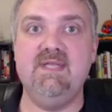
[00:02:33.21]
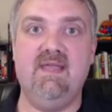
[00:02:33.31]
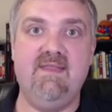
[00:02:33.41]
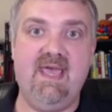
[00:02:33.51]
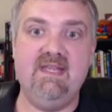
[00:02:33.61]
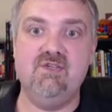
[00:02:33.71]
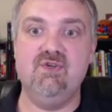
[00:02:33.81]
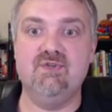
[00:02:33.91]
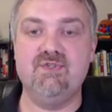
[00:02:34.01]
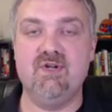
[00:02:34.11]
and that is
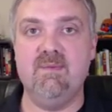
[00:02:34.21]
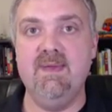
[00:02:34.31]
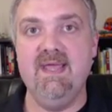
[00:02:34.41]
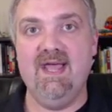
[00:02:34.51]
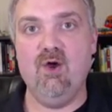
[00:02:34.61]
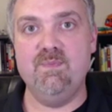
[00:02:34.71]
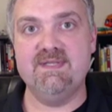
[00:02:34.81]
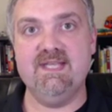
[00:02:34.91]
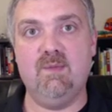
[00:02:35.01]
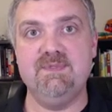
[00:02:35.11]
your sternum. I hope
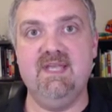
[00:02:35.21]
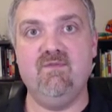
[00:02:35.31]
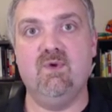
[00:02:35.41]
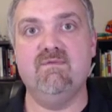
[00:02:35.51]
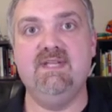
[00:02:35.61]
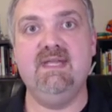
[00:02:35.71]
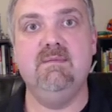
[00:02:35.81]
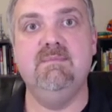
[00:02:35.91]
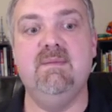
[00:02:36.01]
this helps. Have a wonderful day.